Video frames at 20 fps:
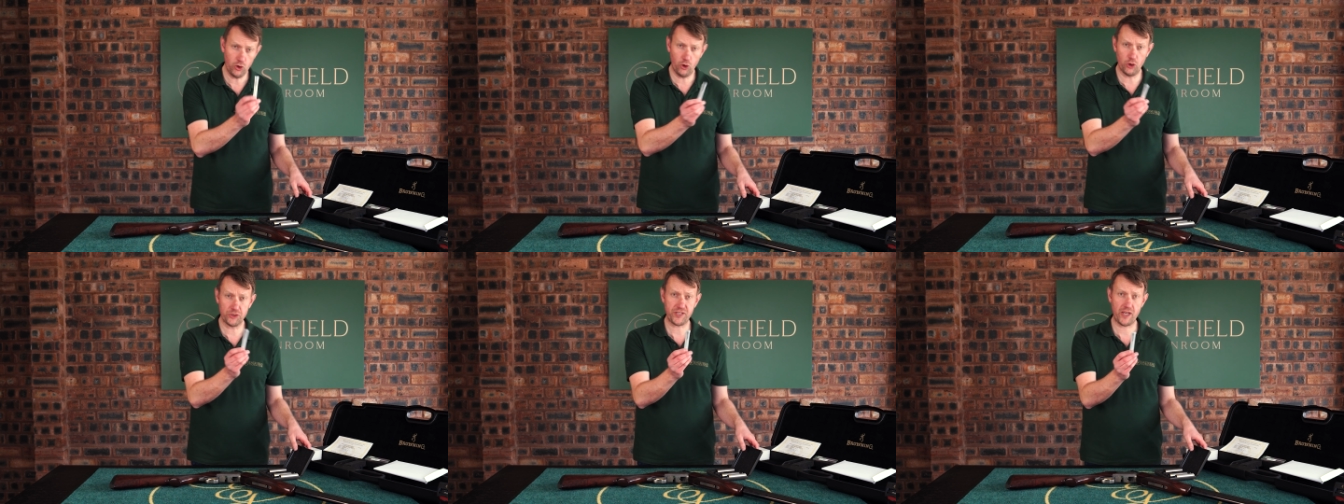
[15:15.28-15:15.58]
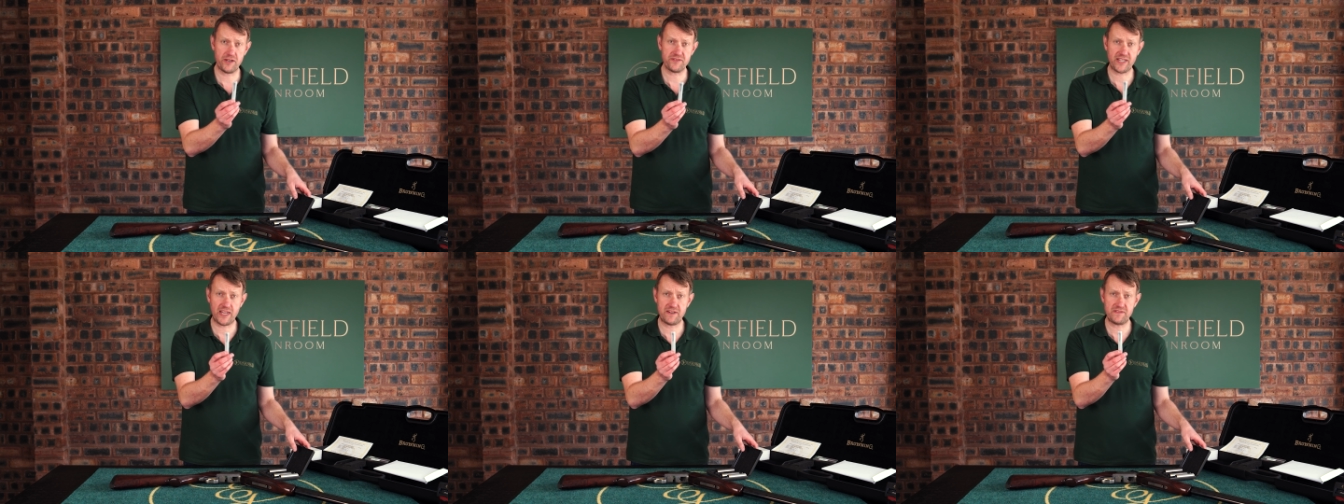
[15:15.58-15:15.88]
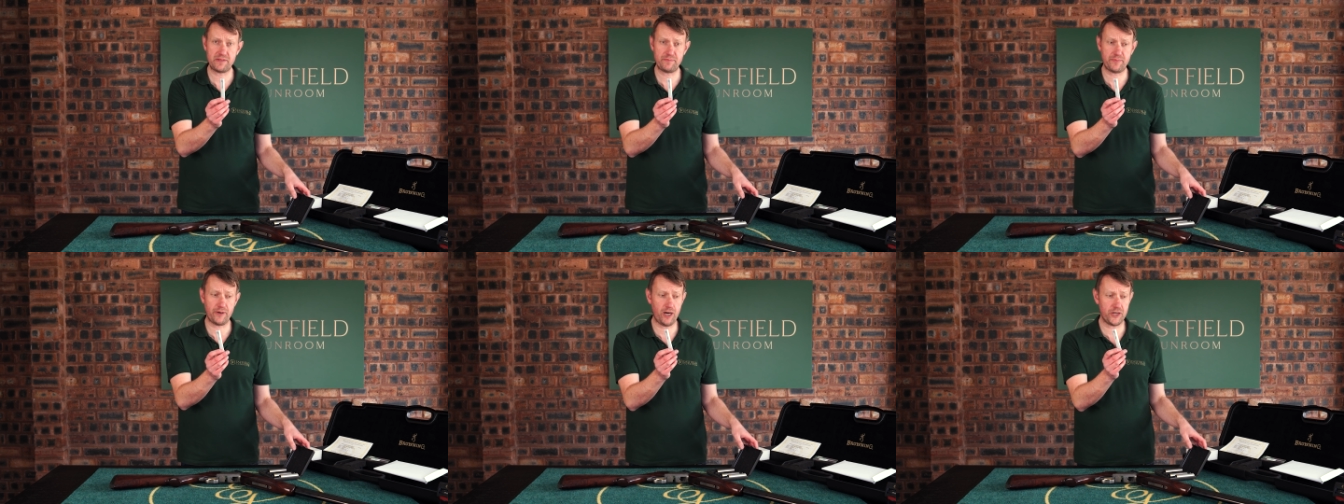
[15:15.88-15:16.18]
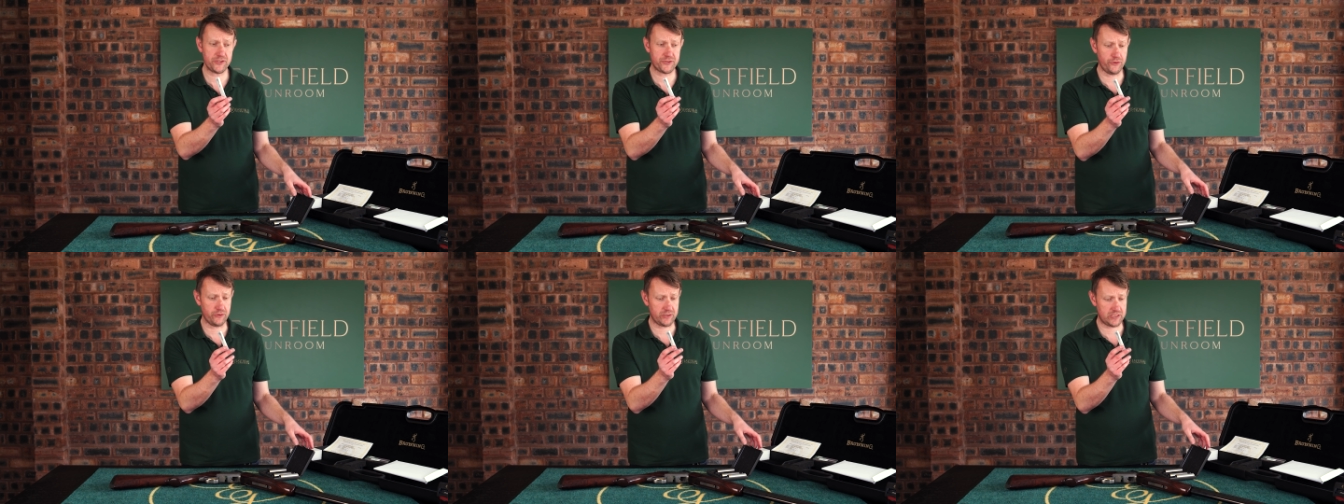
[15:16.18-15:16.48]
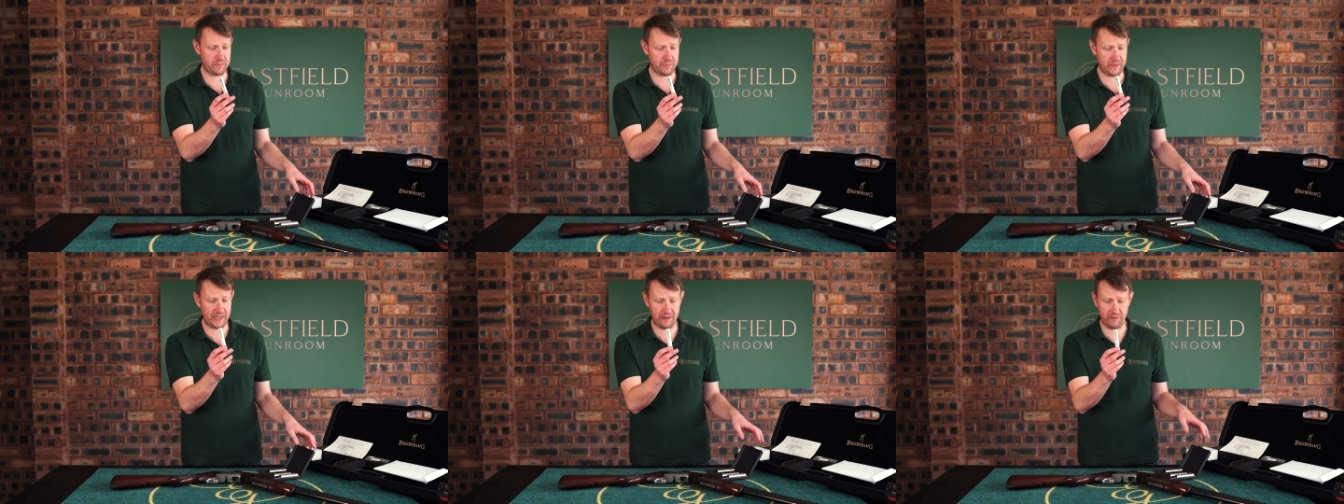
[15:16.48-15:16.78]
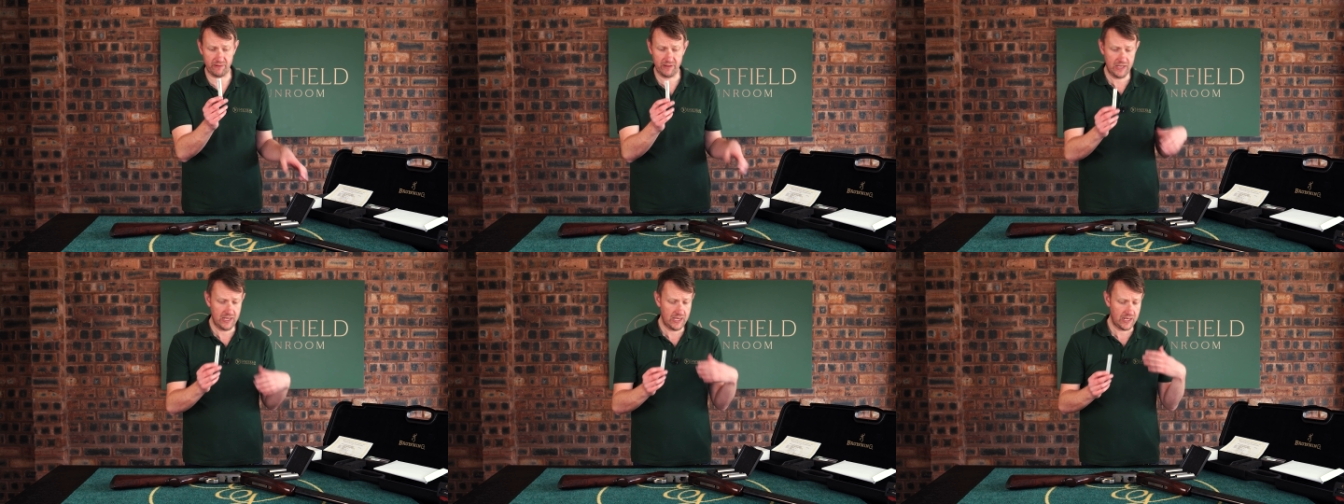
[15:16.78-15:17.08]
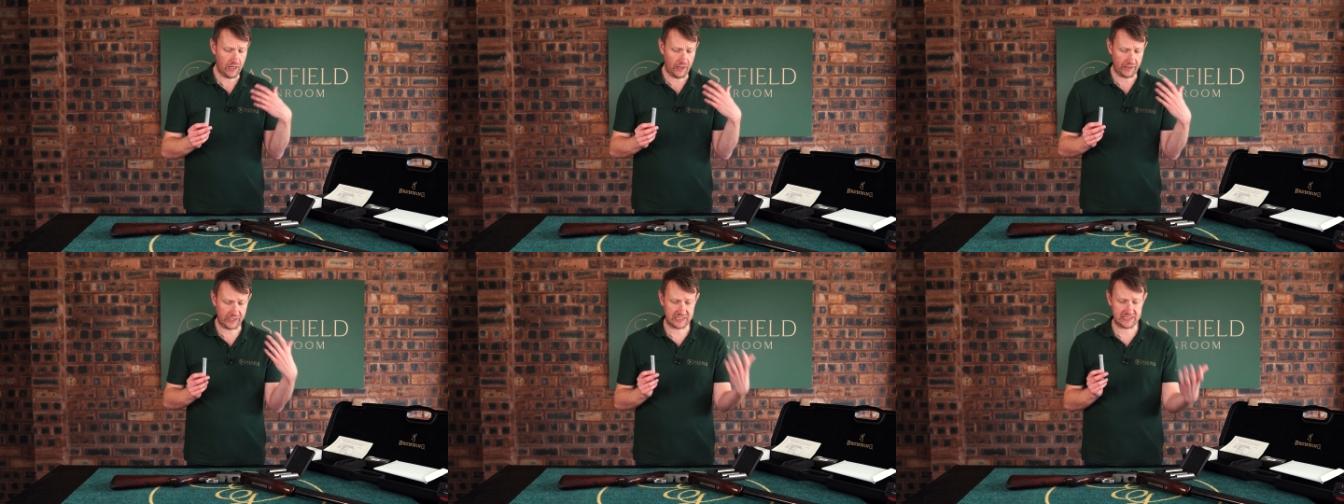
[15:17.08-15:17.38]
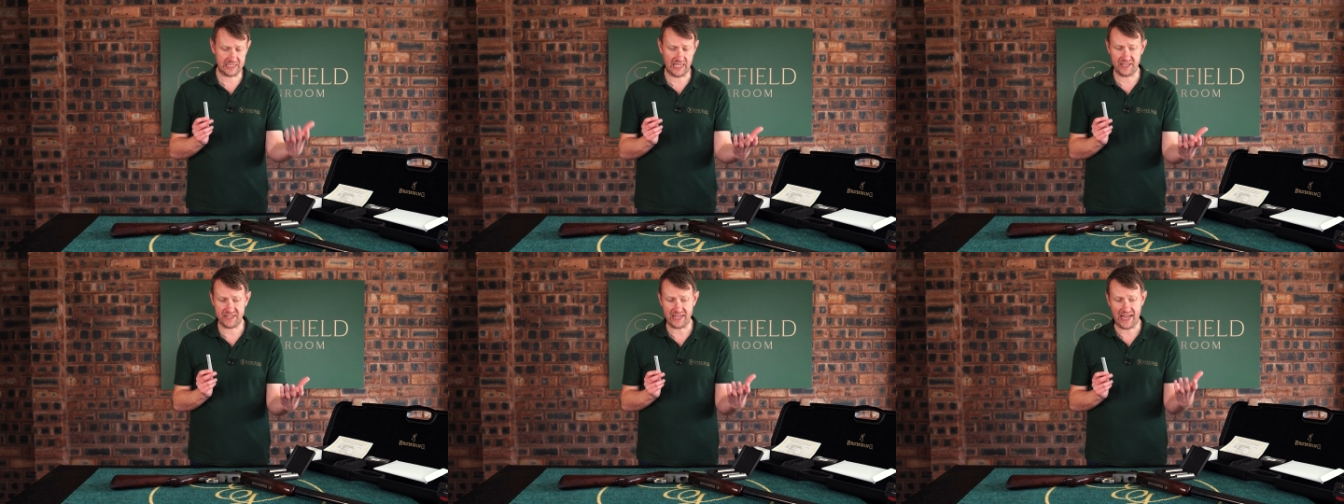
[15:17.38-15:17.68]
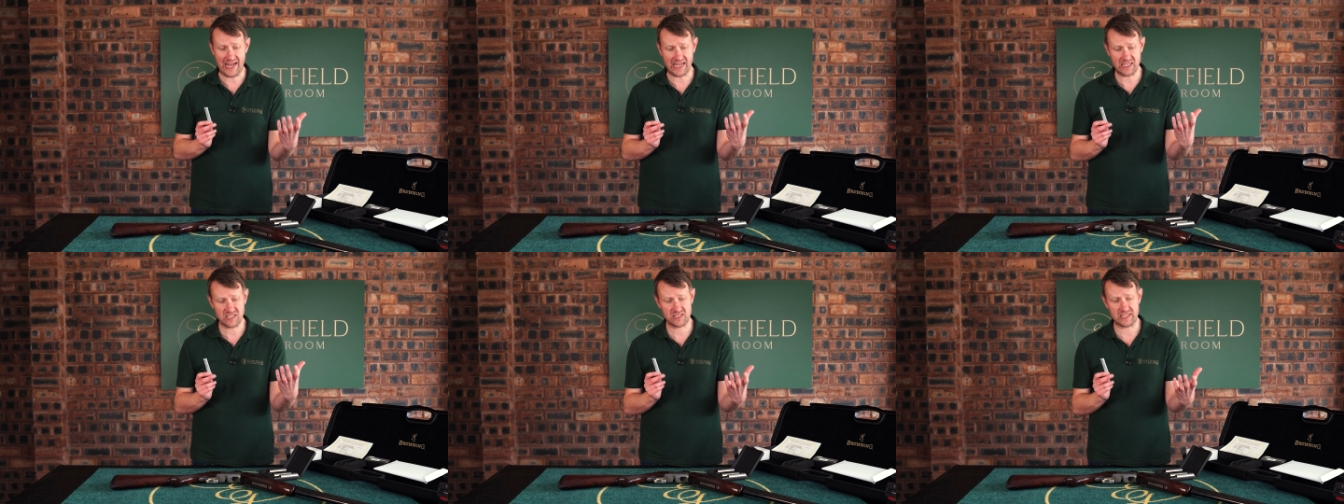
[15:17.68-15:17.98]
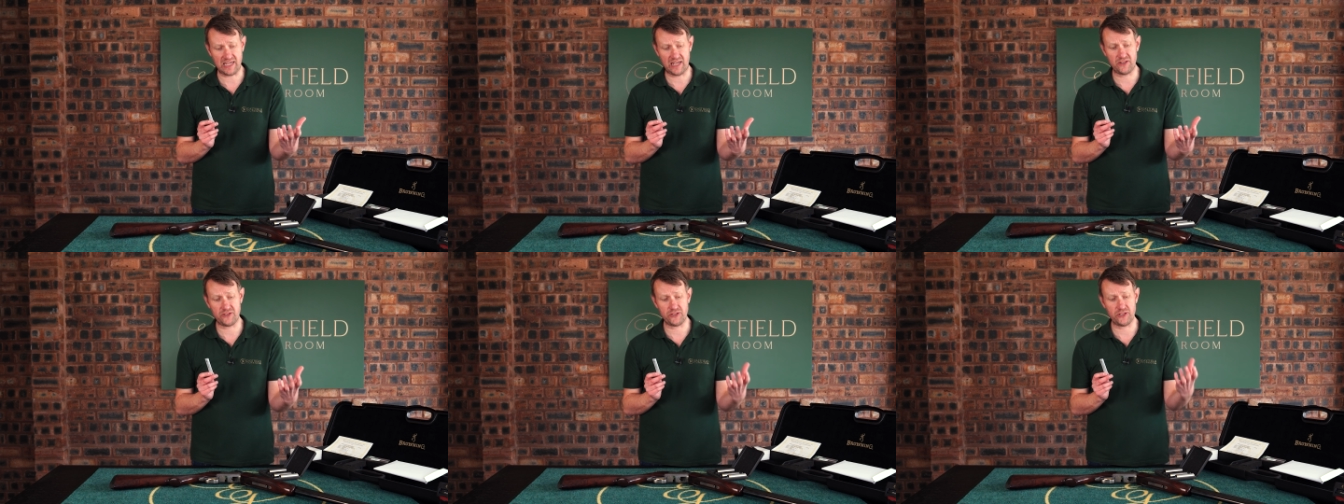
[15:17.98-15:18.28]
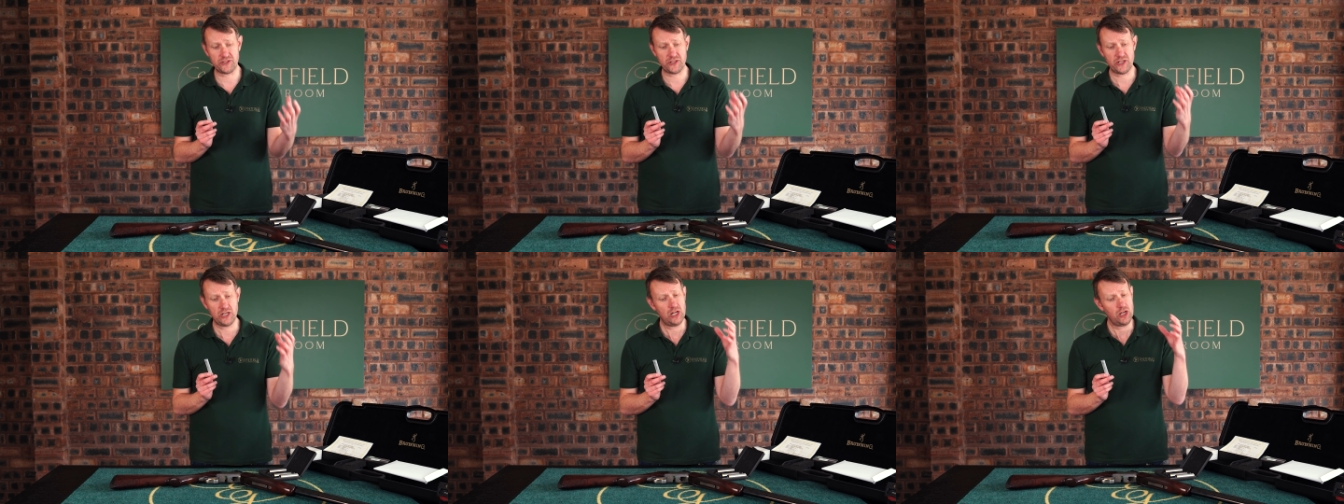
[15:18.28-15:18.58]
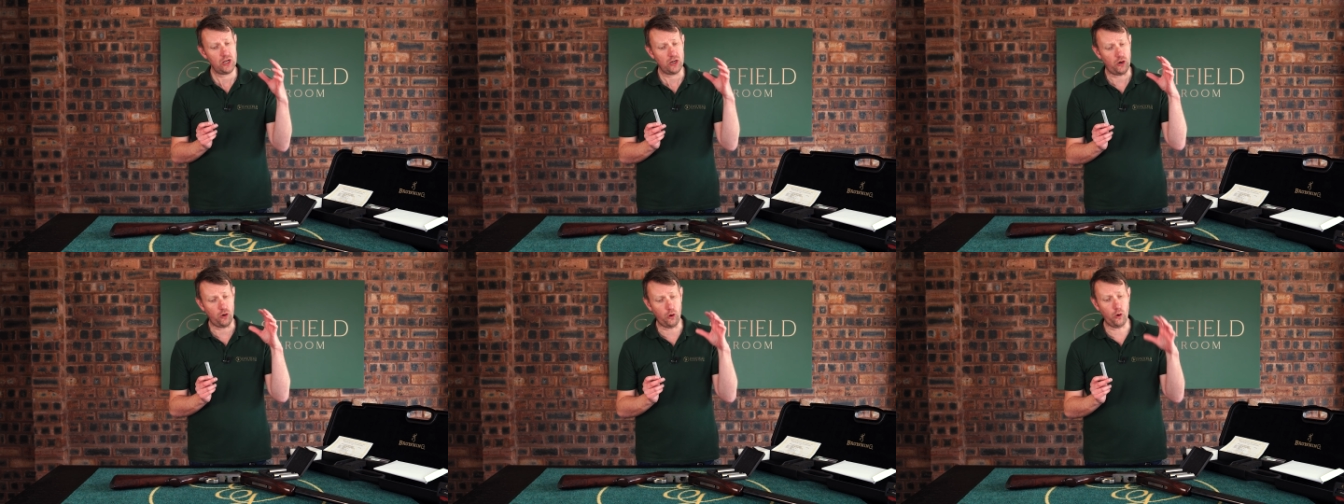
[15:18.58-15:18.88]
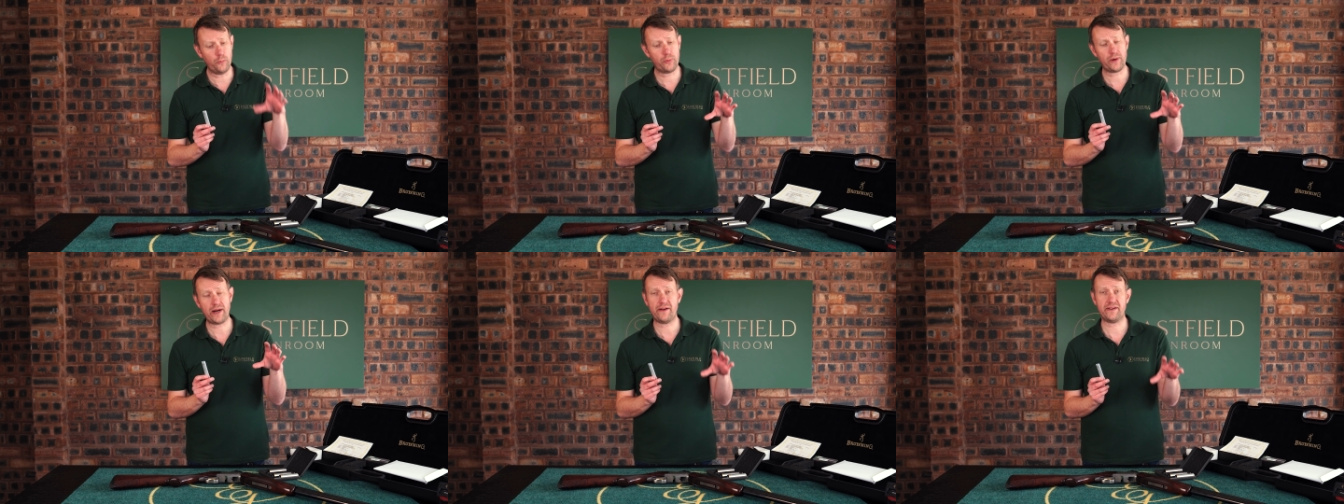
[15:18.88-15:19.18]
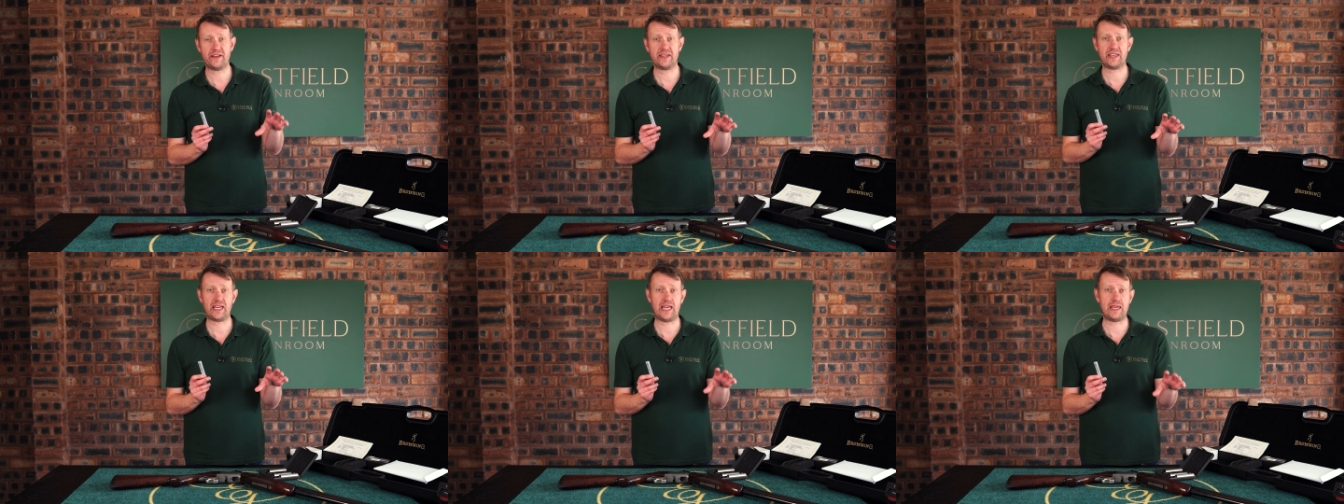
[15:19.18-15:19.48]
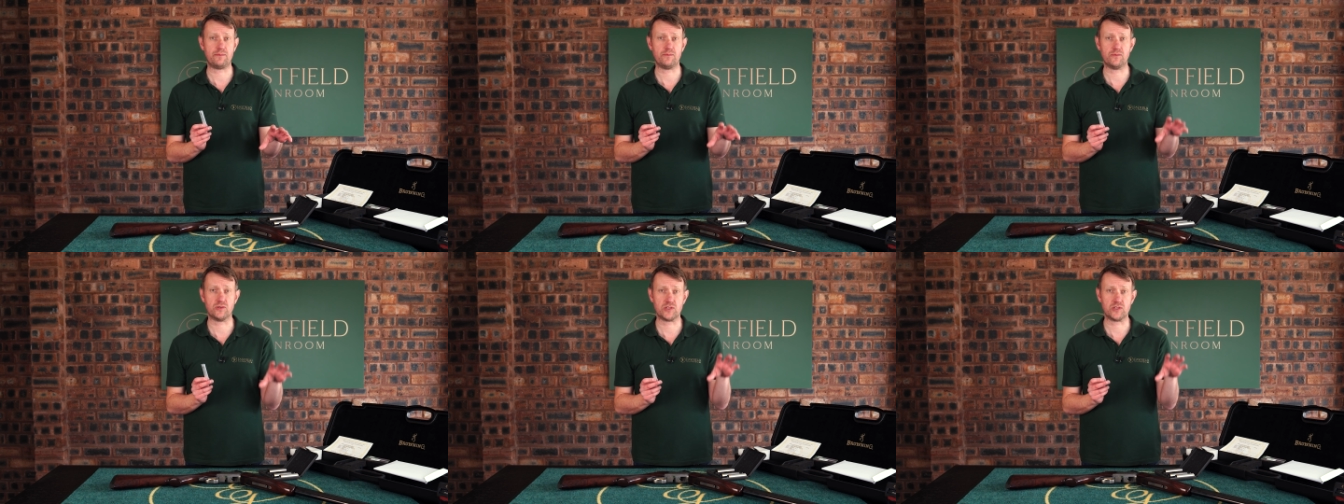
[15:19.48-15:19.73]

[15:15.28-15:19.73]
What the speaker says: auto safety bar I talked about. Like I said, as standard, all Browning game